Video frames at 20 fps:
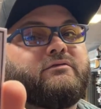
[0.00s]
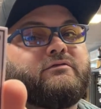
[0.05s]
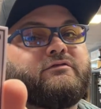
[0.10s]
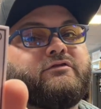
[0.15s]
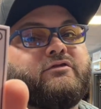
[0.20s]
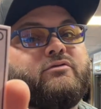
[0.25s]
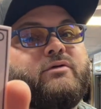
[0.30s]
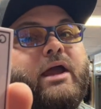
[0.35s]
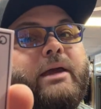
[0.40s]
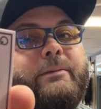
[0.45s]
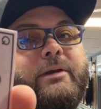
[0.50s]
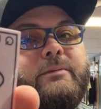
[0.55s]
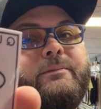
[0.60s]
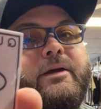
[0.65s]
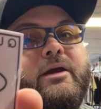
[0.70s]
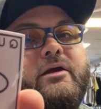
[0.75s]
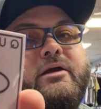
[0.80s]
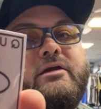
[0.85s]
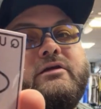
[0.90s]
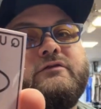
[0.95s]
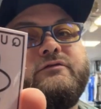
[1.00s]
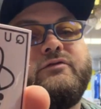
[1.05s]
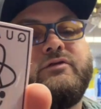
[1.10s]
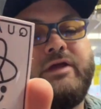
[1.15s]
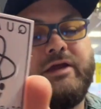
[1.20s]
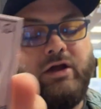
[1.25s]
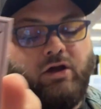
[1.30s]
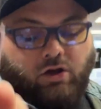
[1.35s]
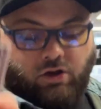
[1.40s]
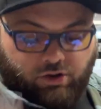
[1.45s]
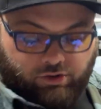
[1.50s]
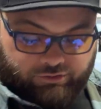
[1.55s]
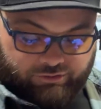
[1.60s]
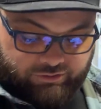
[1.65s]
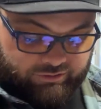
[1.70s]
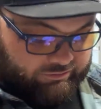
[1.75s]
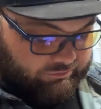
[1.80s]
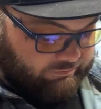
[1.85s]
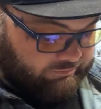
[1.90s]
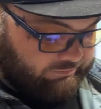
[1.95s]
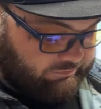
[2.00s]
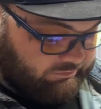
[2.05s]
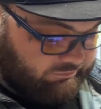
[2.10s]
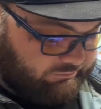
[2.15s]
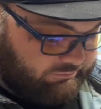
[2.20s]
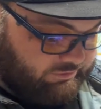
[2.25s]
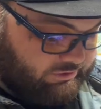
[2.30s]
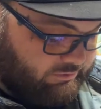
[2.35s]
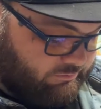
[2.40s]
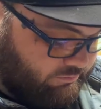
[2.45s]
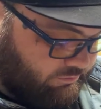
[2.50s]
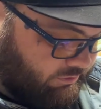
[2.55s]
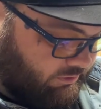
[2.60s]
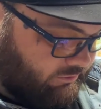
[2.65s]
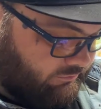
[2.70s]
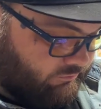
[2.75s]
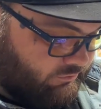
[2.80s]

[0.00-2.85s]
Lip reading: ceramic bearings for like $116,